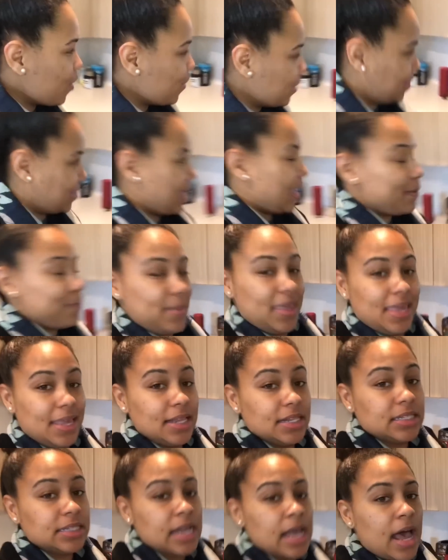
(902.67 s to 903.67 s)
know what that
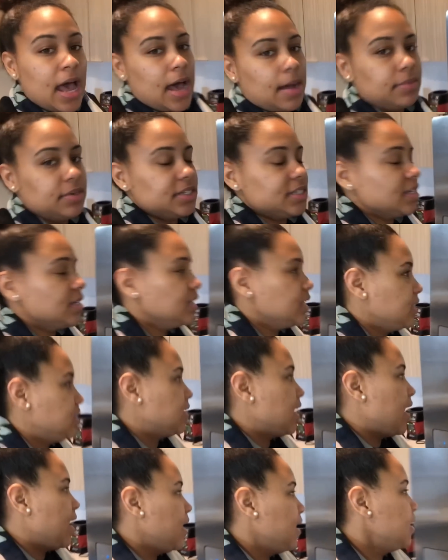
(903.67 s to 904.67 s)
means. I'm just gonna
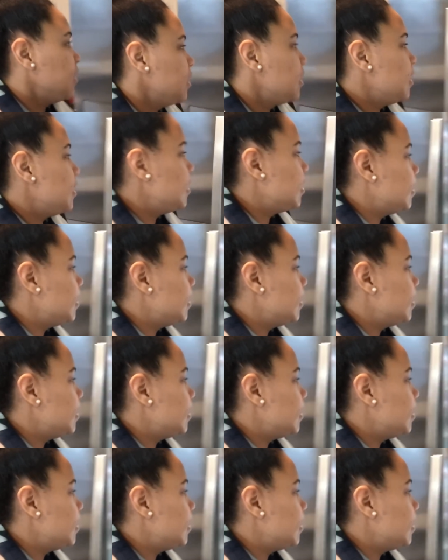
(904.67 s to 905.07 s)
take